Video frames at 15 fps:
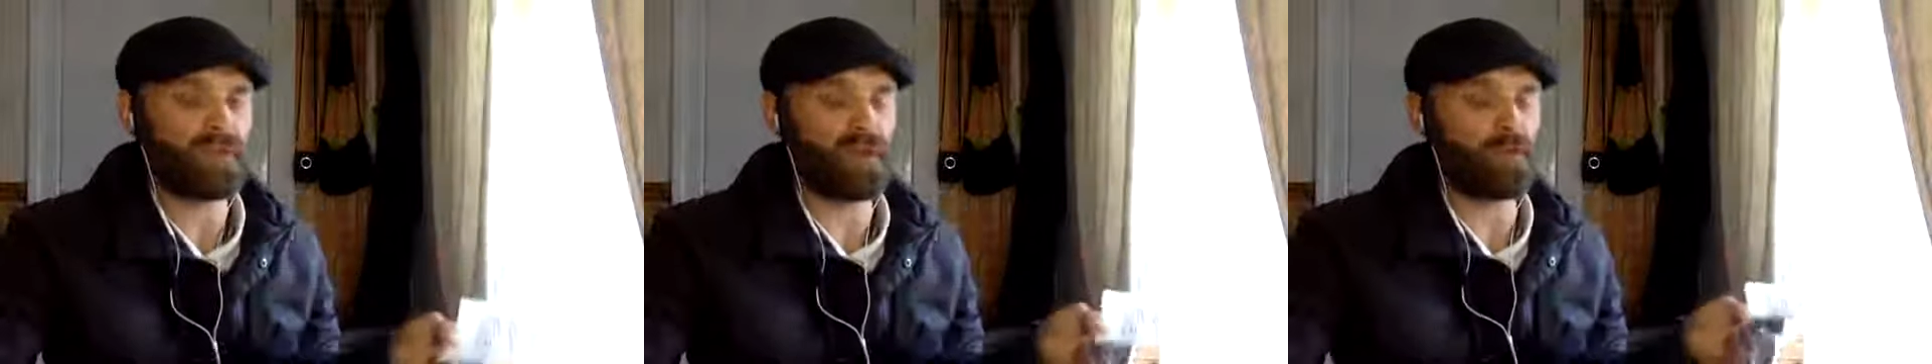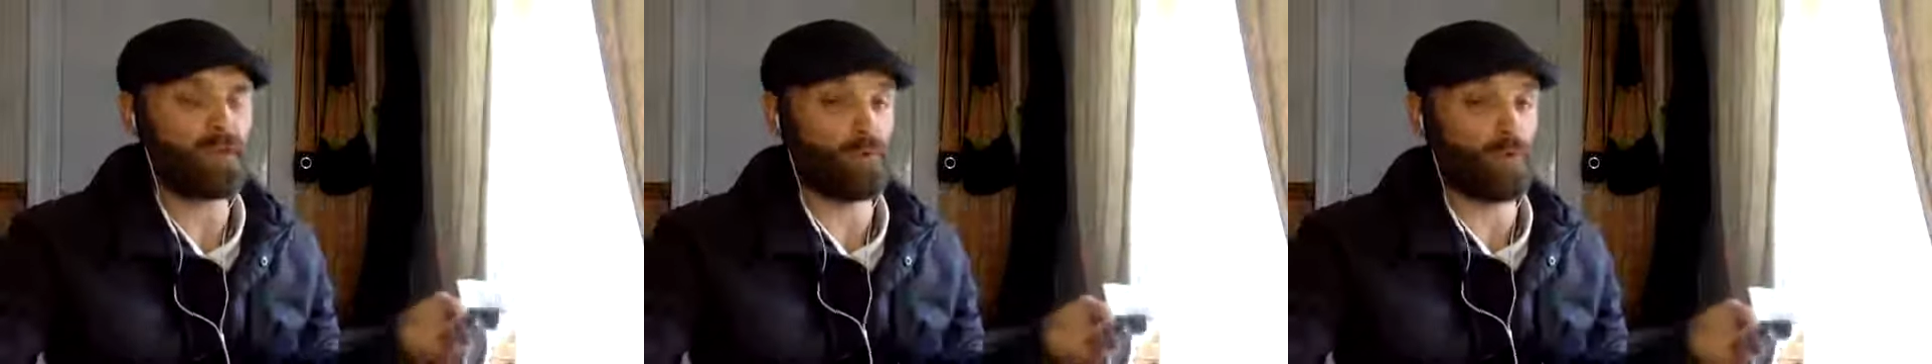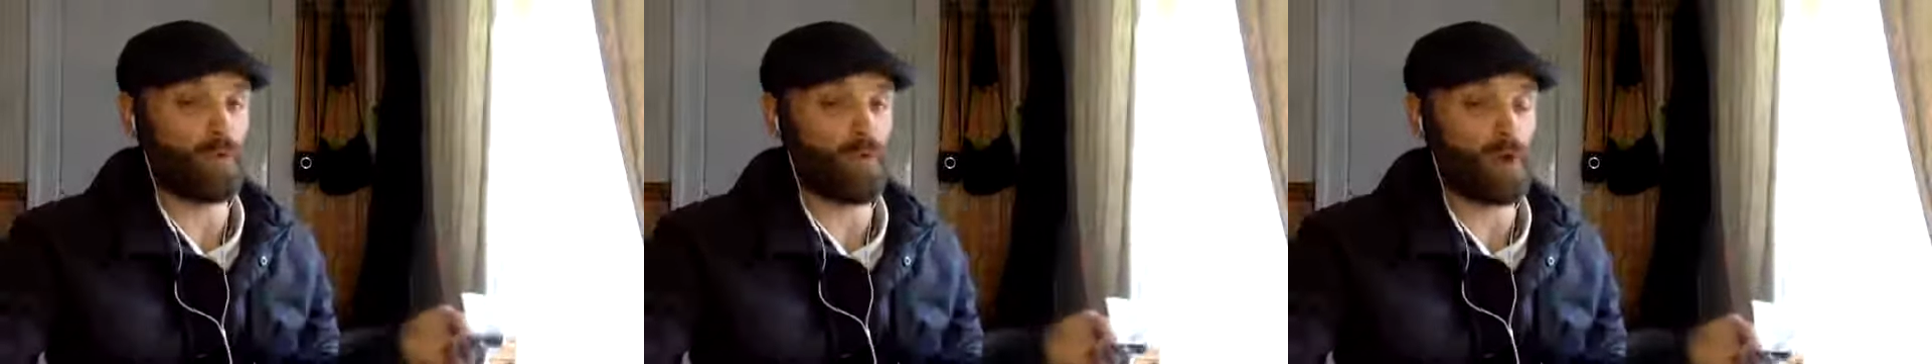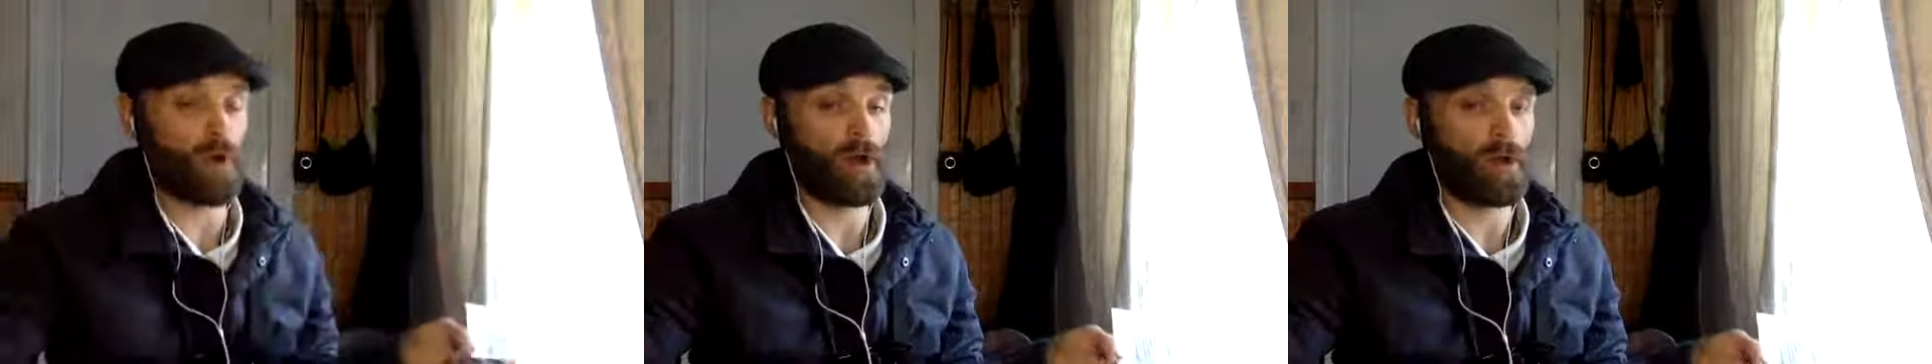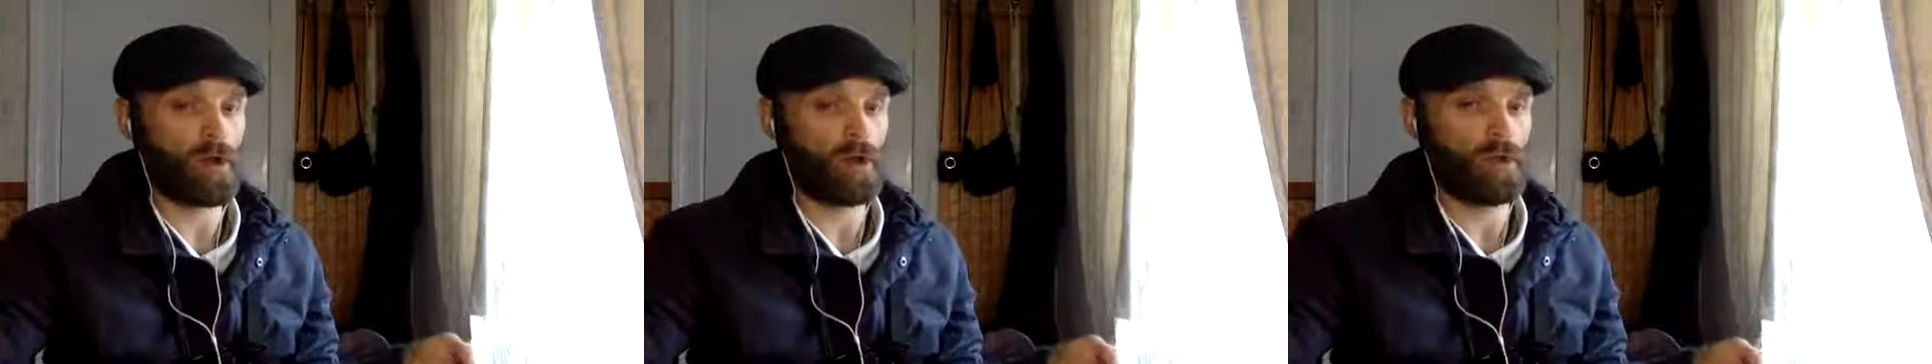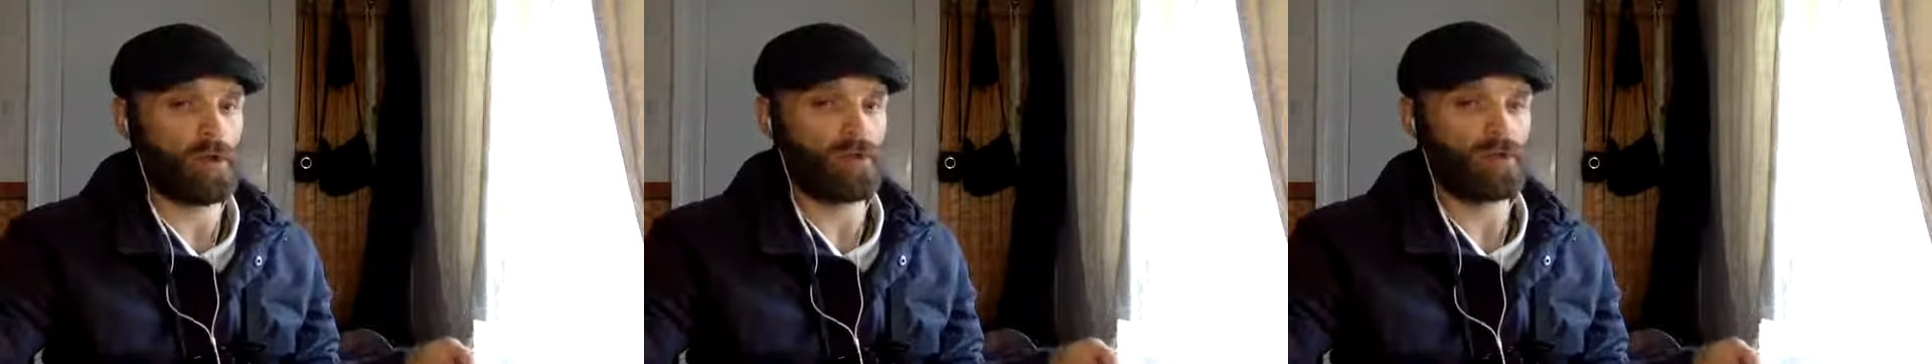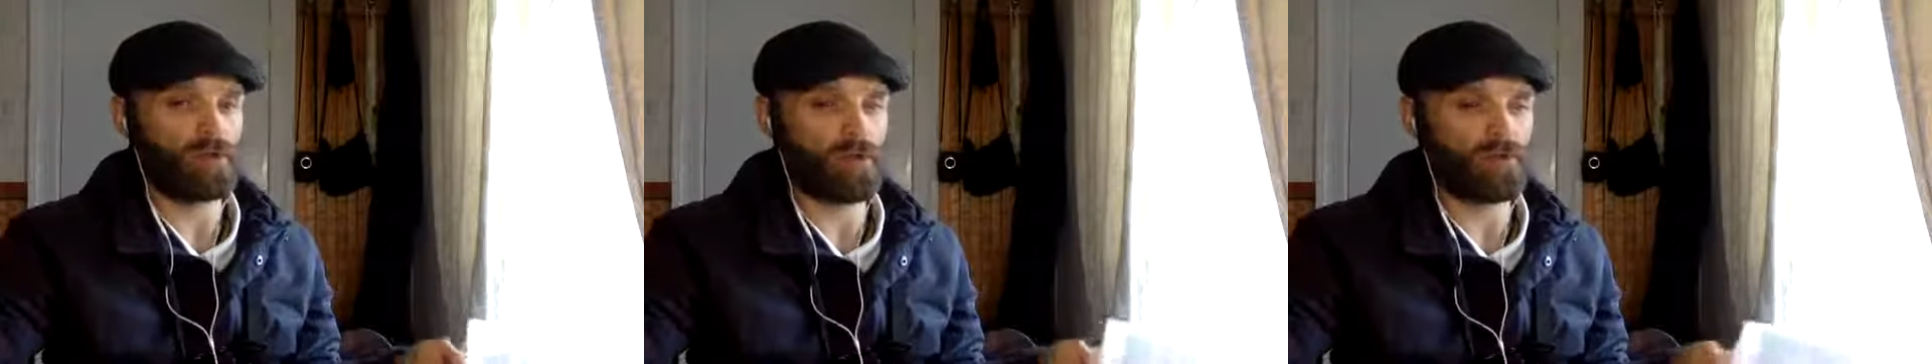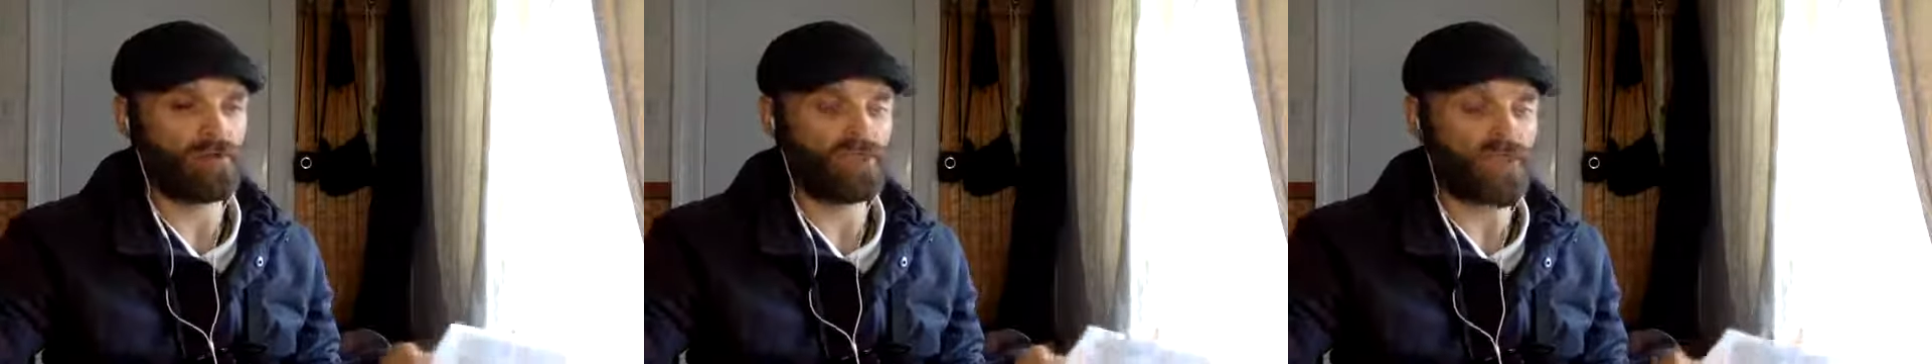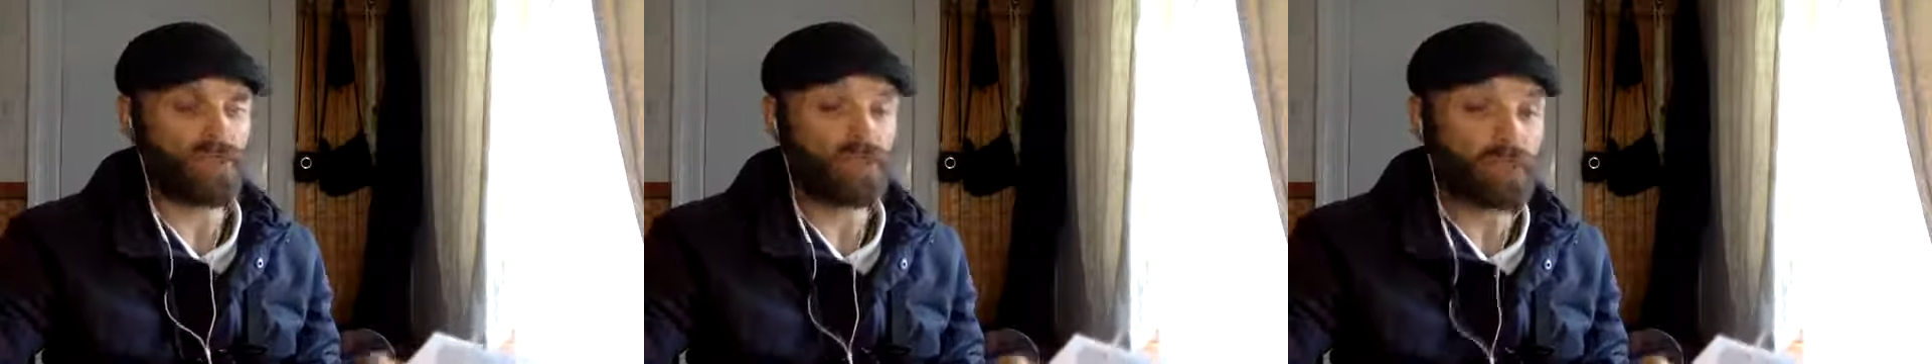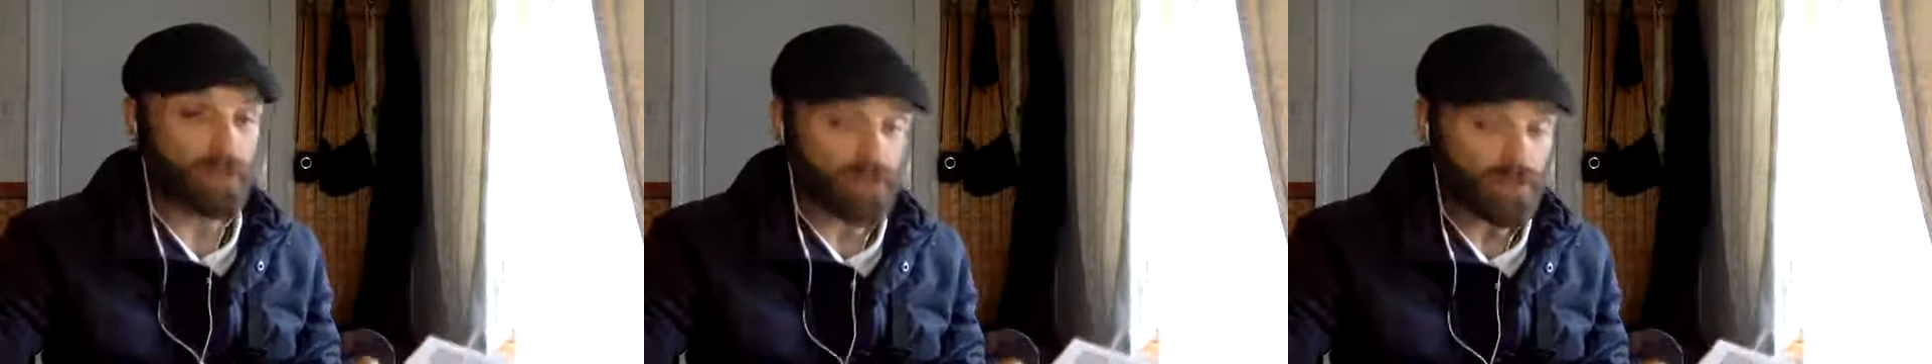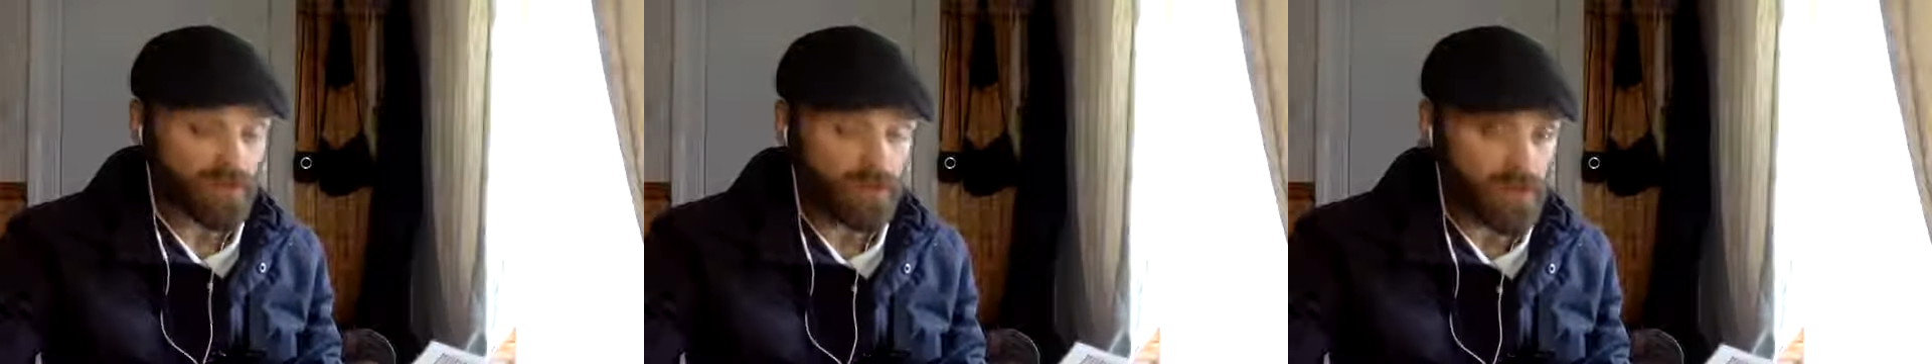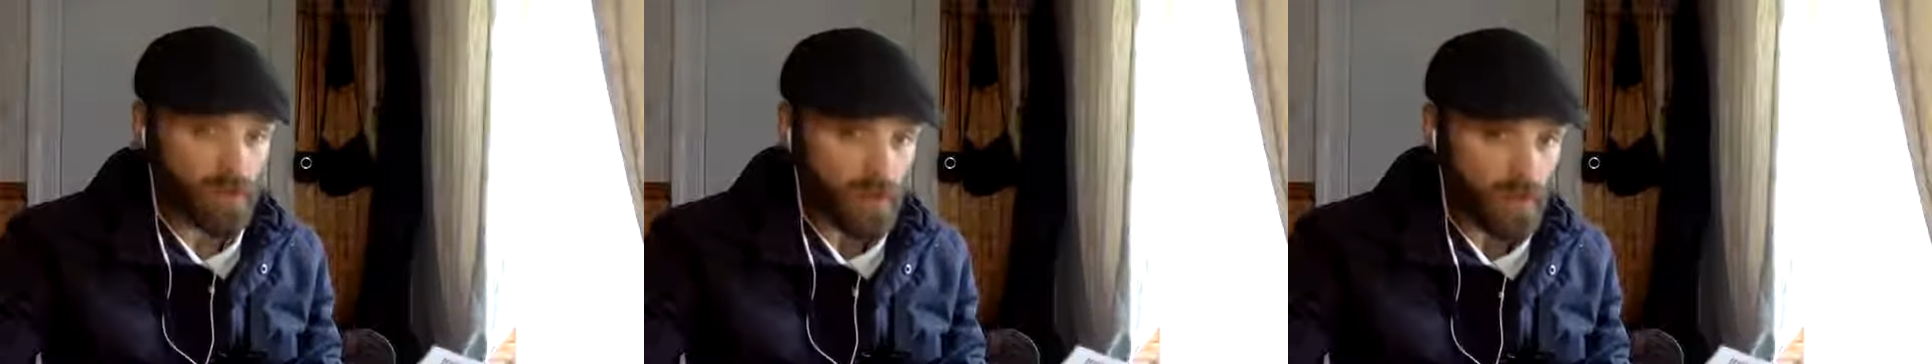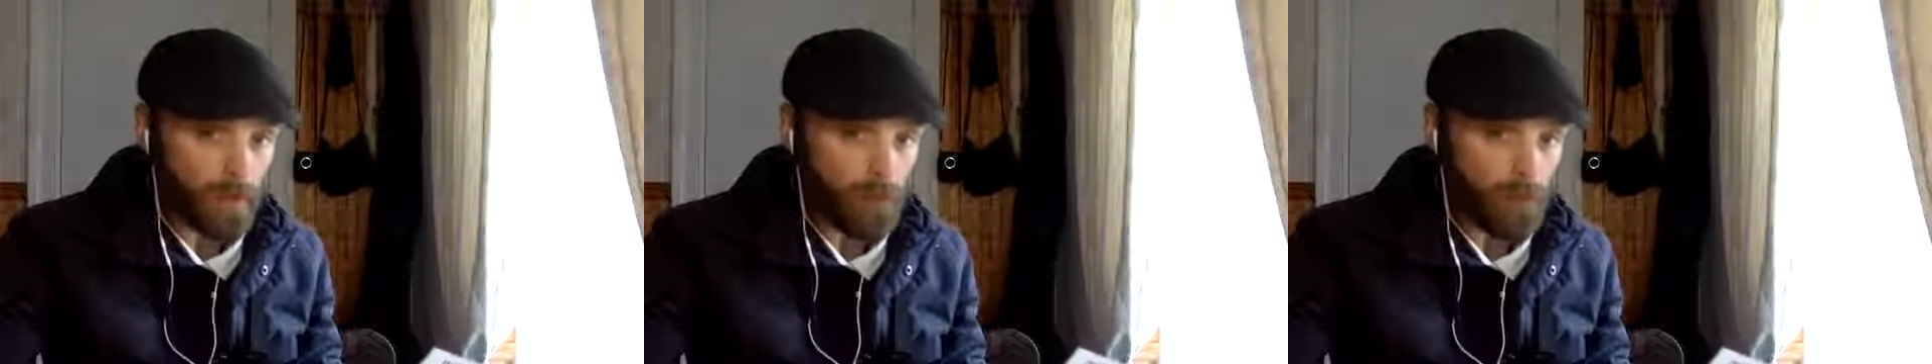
therefore, serves Satan, doesn't it?